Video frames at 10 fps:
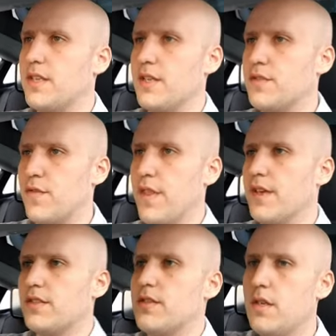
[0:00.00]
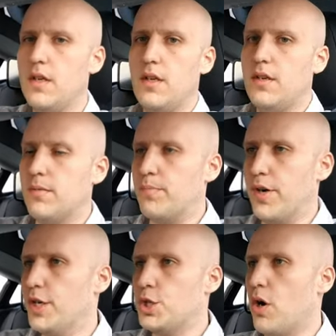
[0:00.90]
this for this
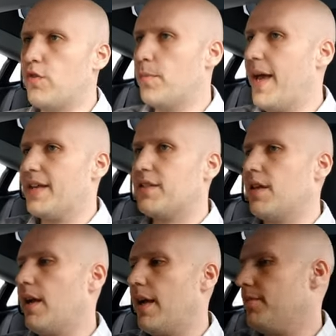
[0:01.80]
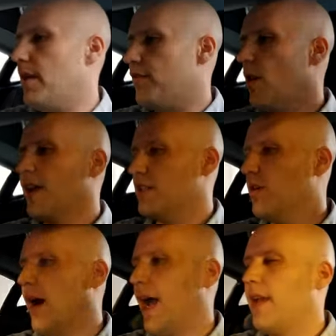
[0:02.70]
bridge overpass thing. I have no idea
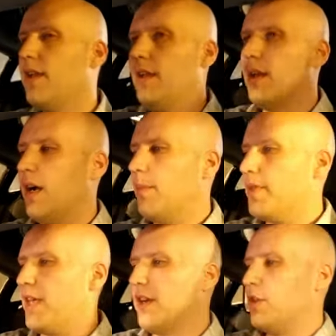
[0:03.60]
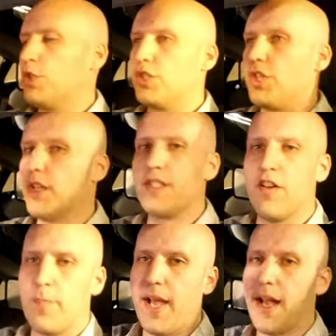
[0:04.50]
why, but then it'll just turn
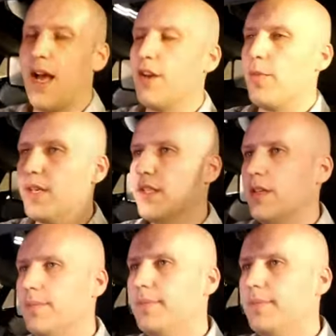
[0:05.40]
itself back on, no big deal.